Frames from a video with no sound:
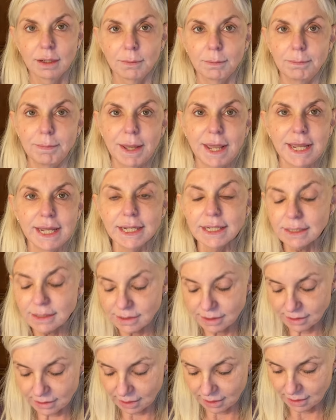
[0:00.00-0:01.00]

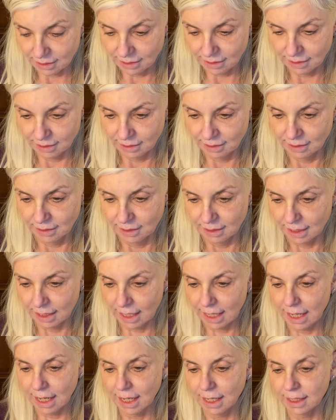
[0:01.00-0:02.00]
base
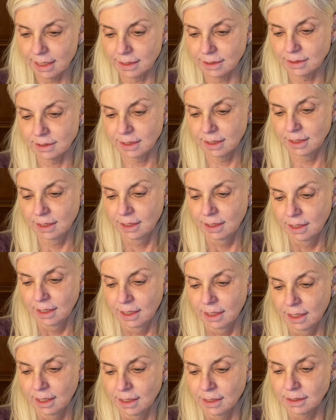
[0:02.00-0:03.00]
and
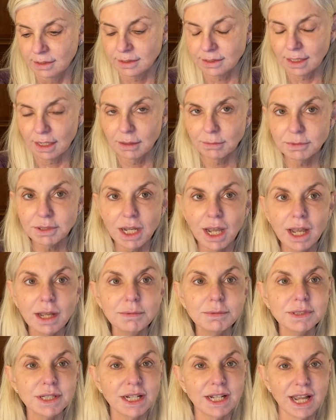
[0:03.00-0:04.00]

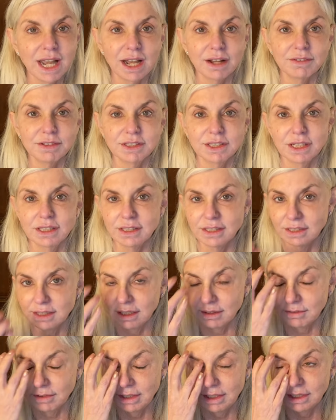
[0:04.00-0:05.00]
sometimes I have a
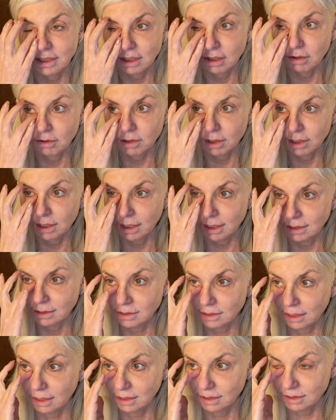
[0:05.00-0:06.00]
sensitivity to
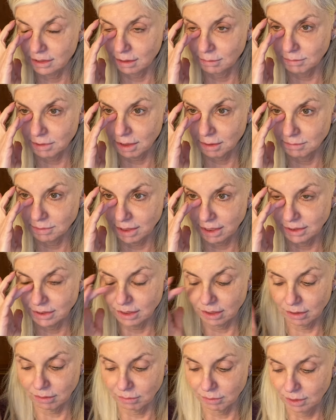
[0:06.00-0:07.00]
coconuts and sometimes I
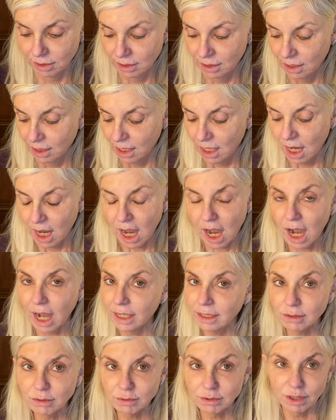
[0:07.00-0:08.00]
don't. I
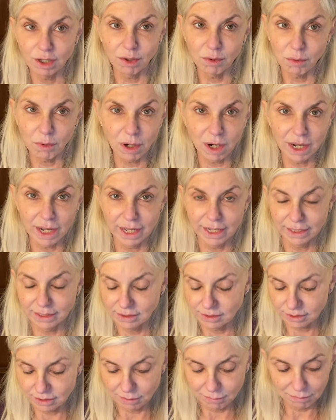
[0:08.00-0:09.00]
don't know why.
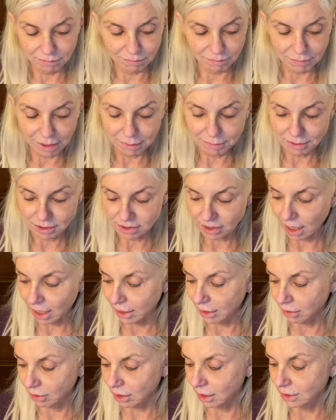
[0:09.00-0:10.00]
Some Maybe it's
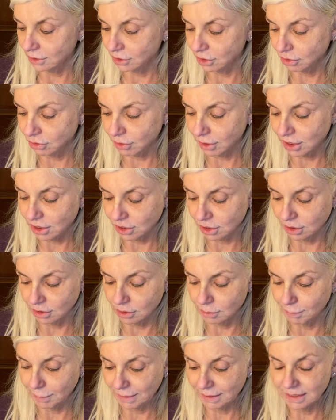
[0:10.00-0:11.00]
higher
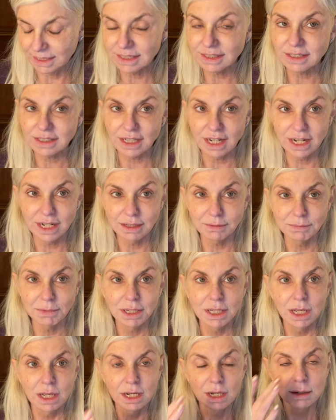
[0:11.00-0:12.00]
concentrations, but this time
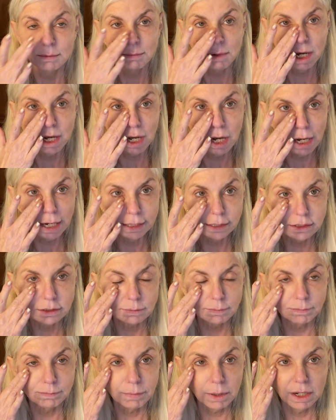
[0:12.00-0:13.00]
my eyes
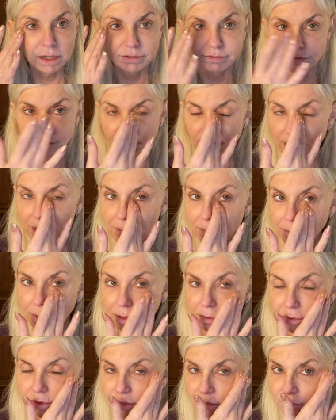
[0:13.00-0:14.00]
puffed up.
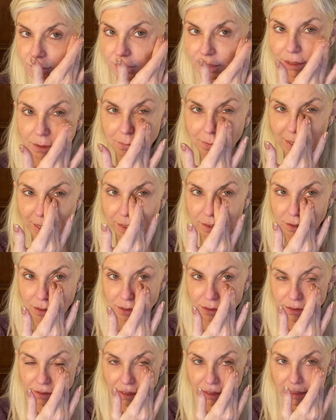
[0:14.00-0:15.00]
It was really bad
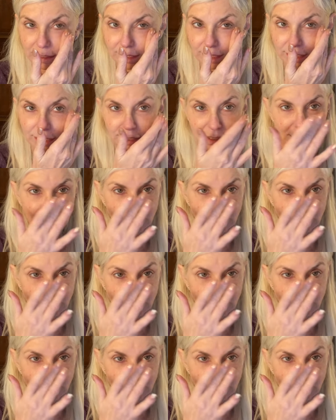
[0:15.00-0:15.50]
on Sunday.